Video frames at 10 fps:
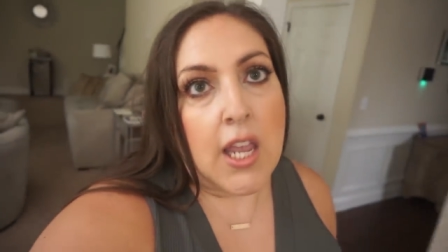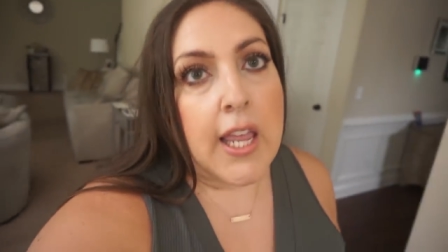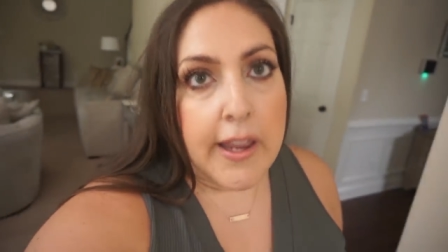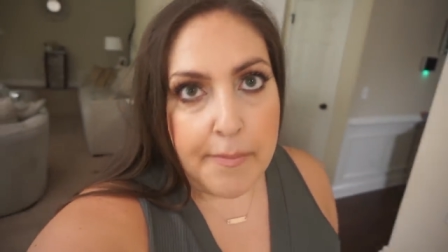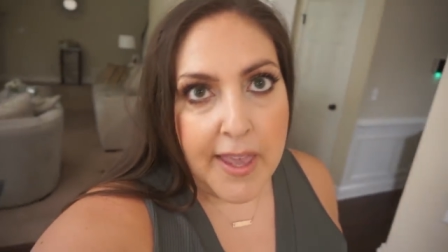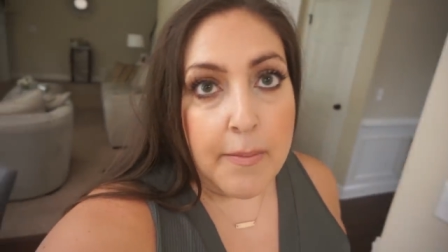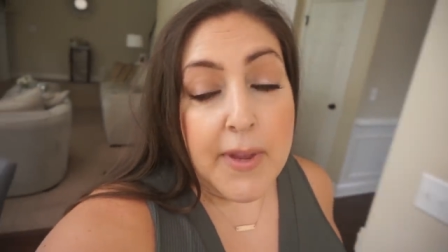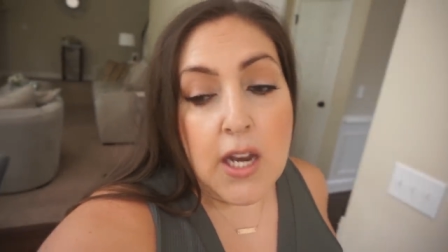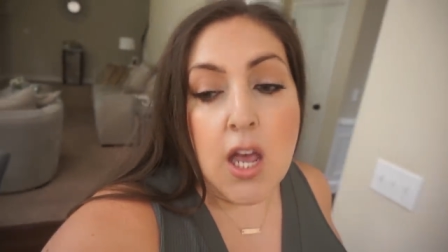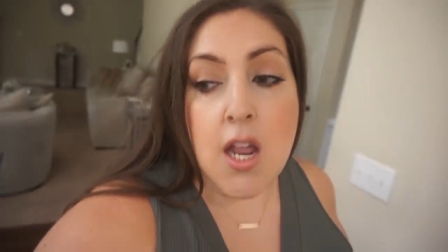He didn't make
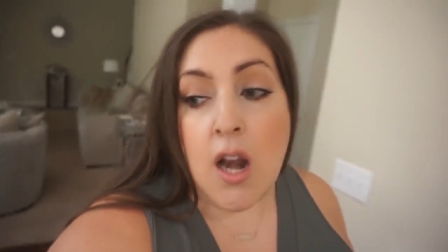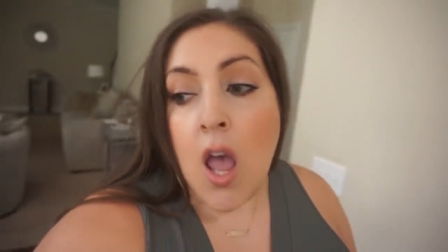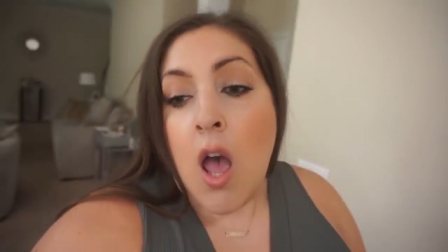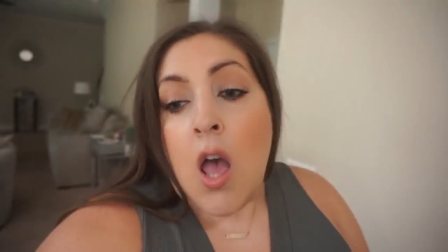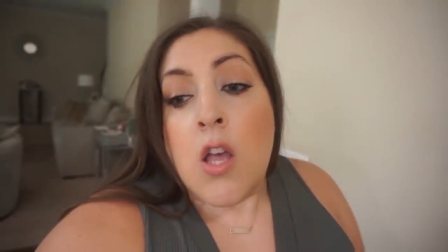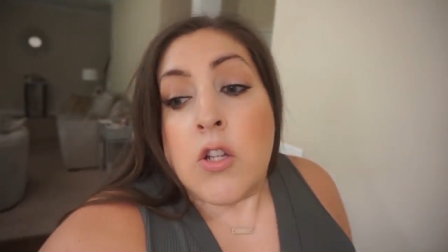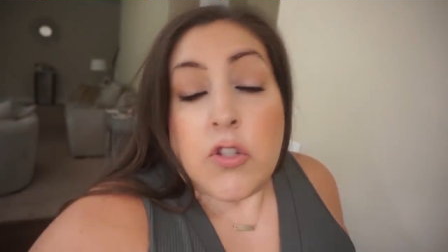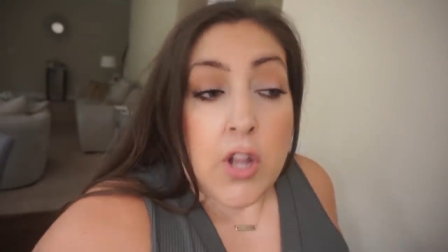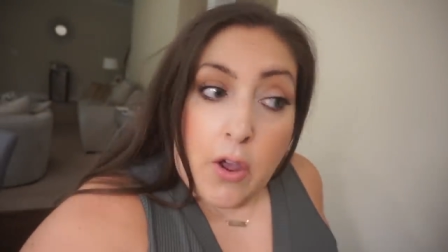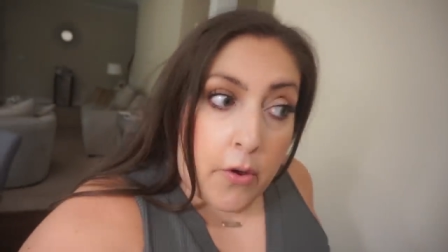me none.
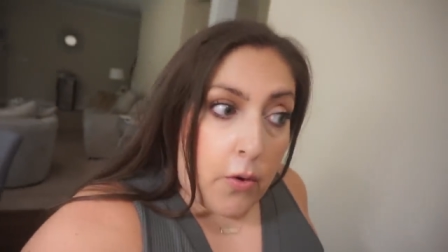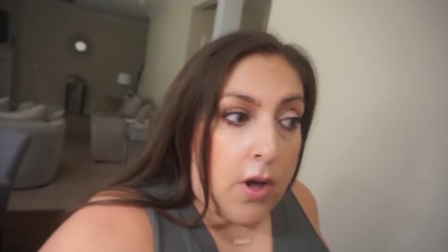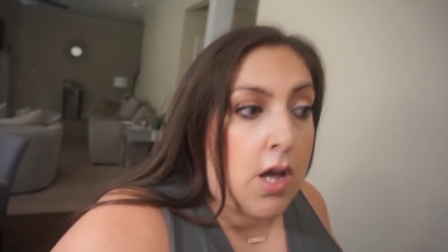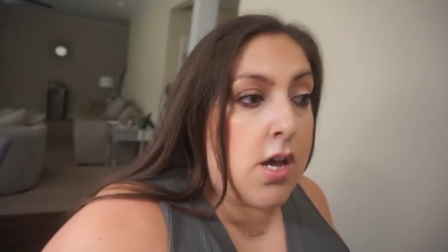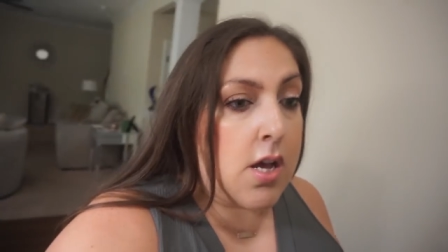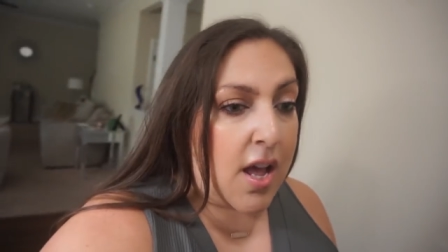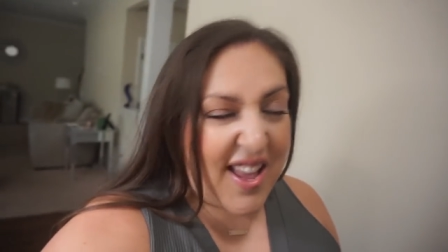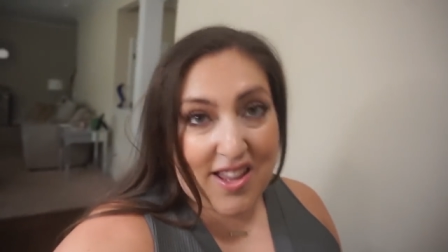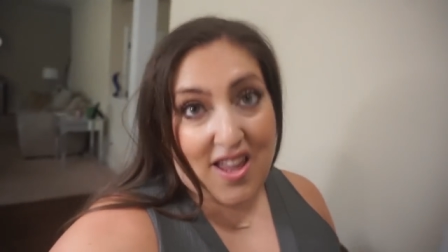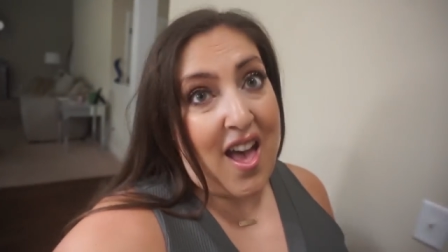So
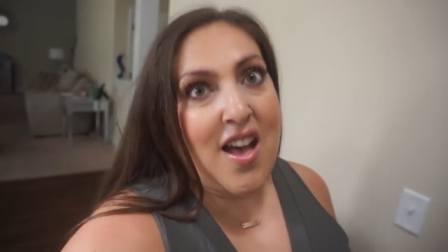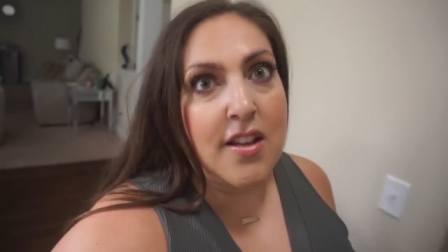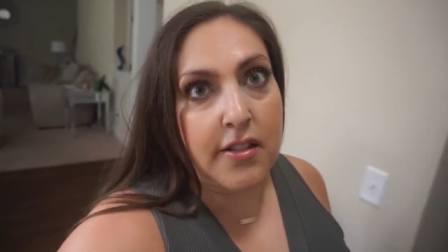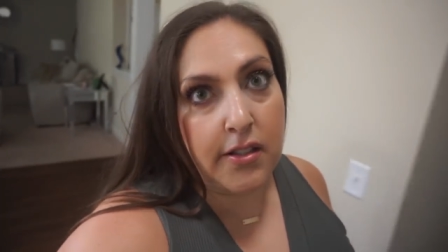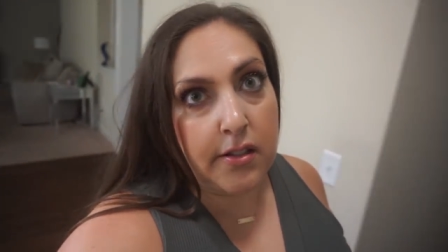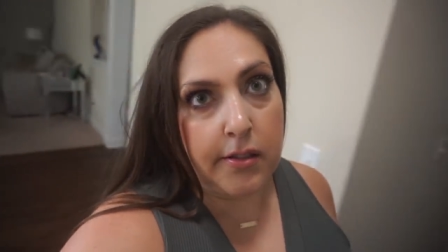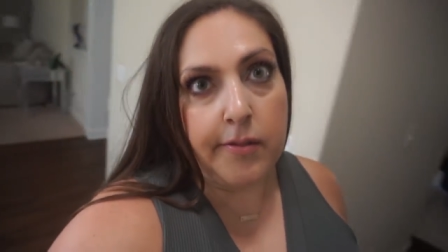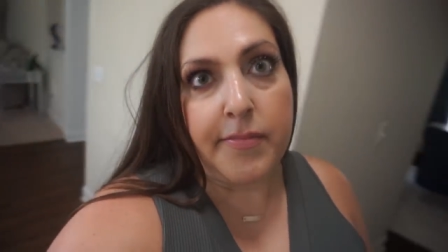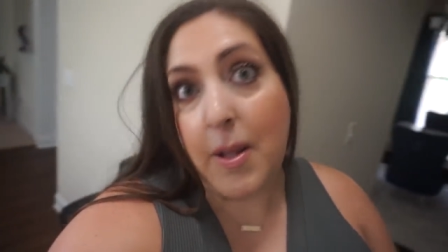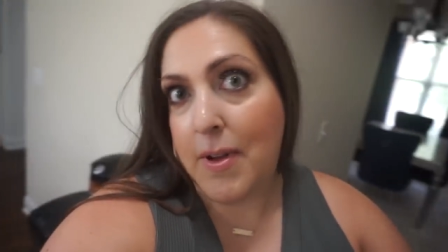I guess
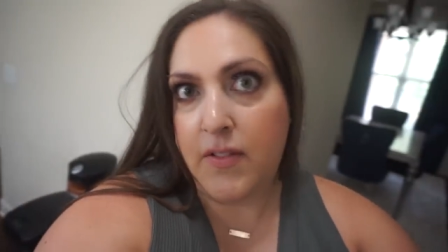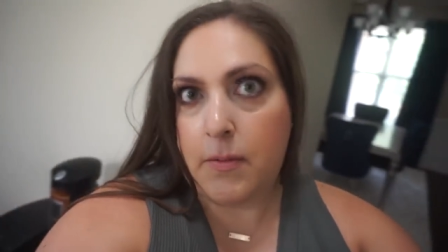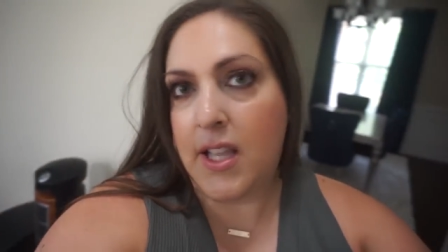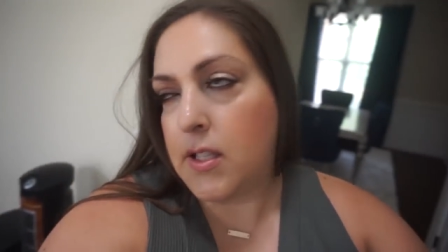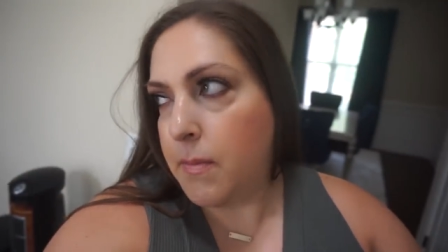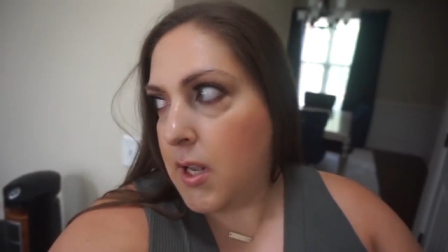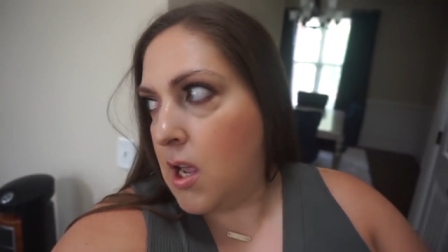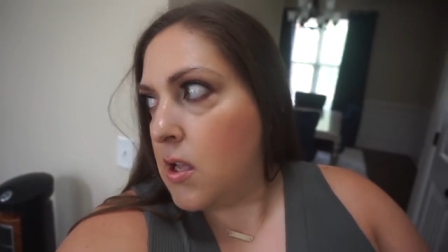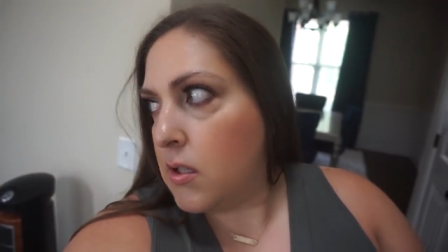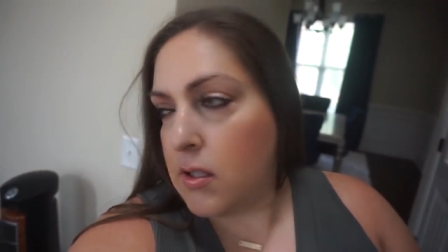I'm gonna to get something
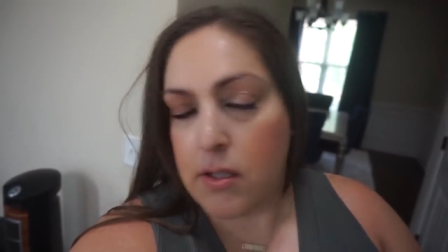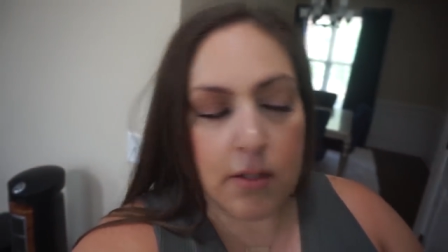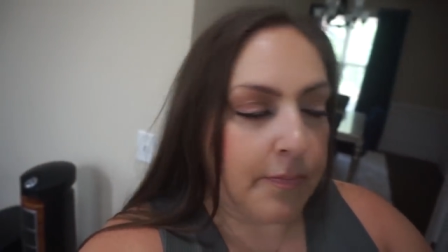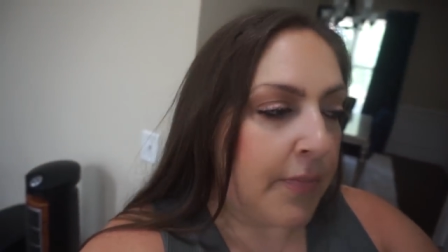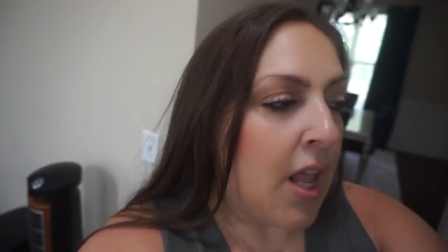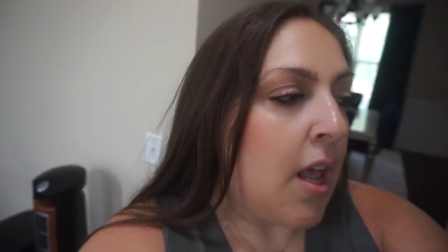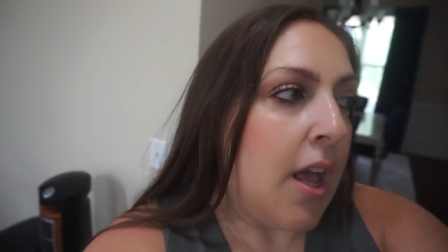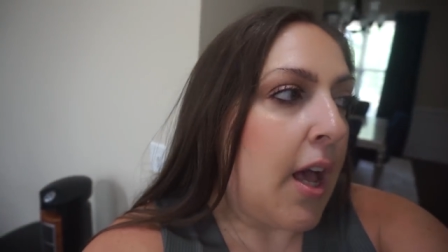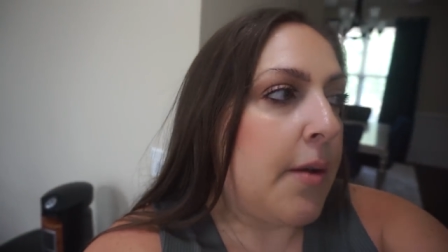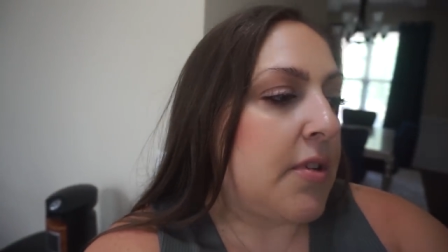else.
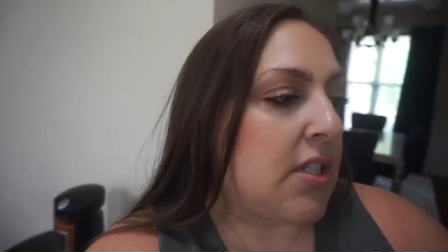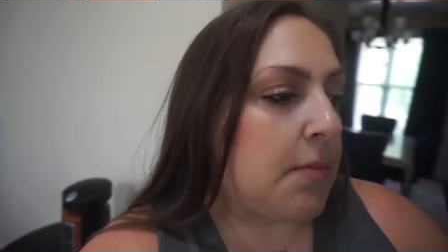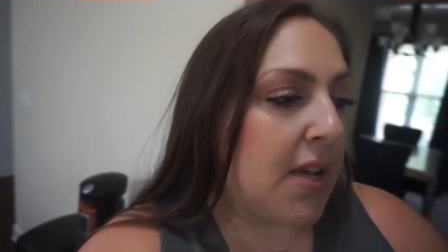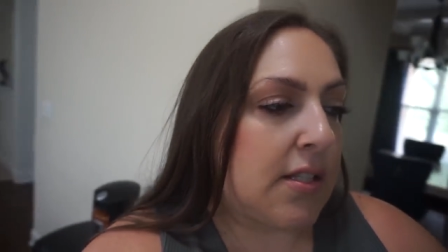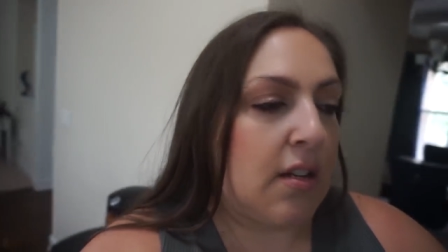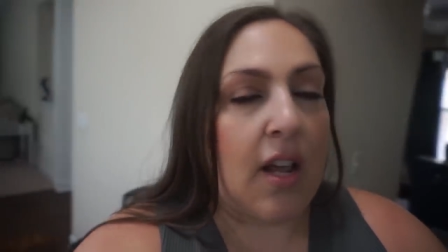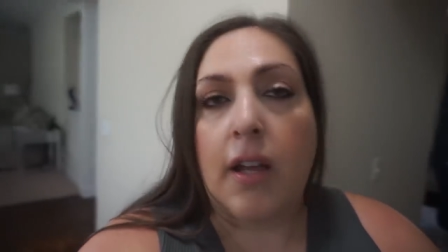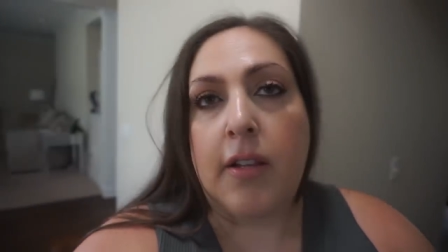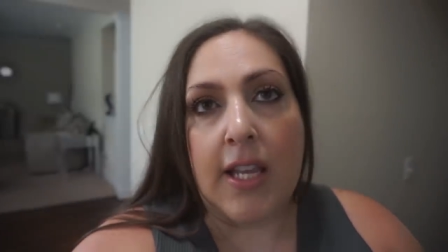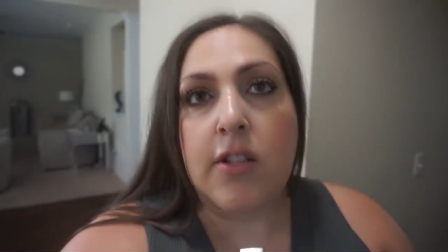I'm just messing.
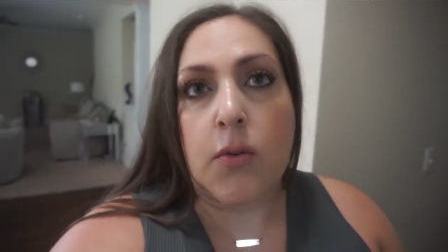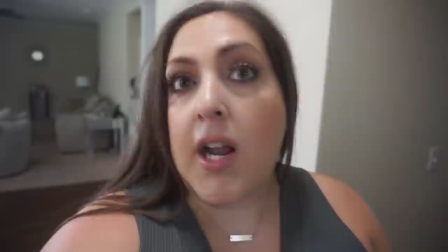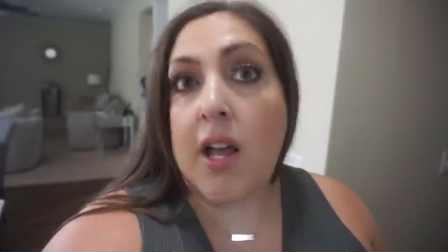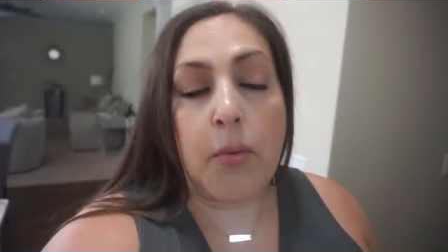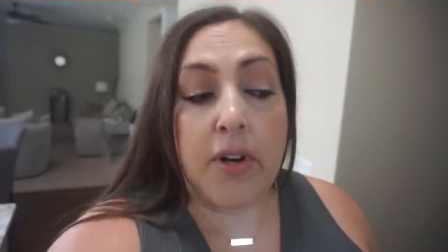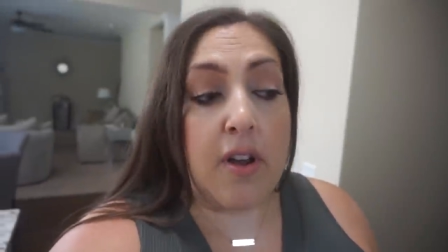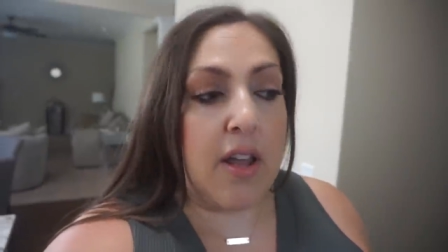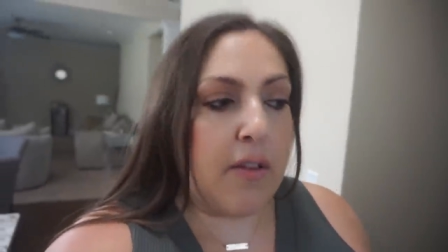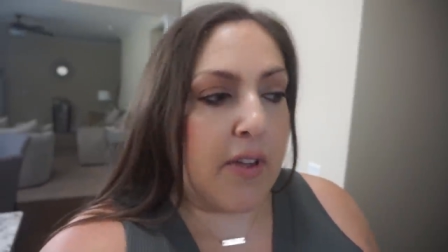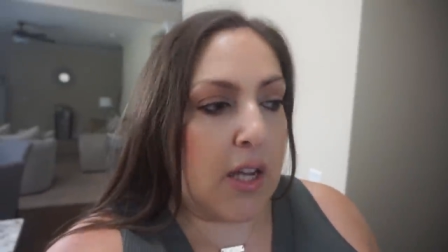I, he's right. I would
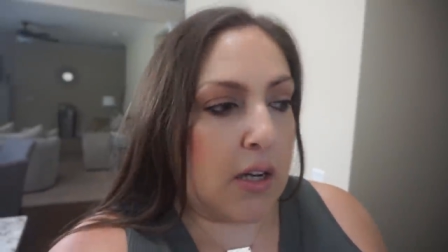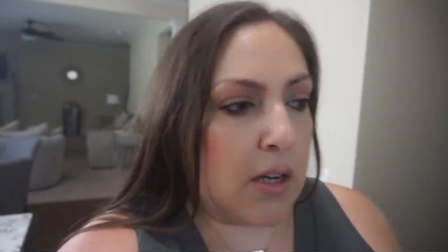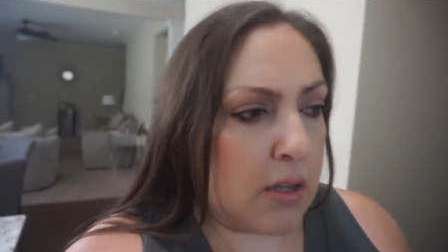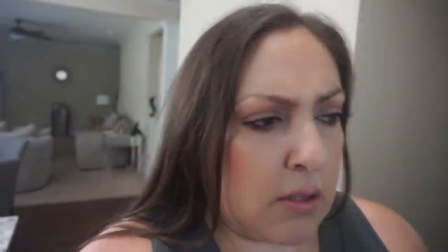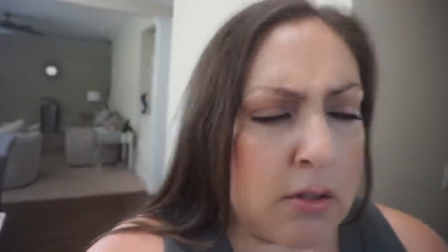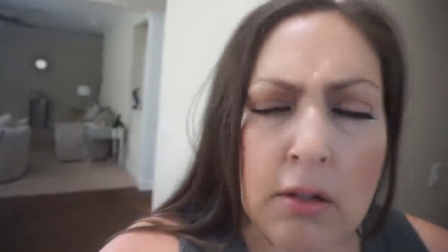not be eating it.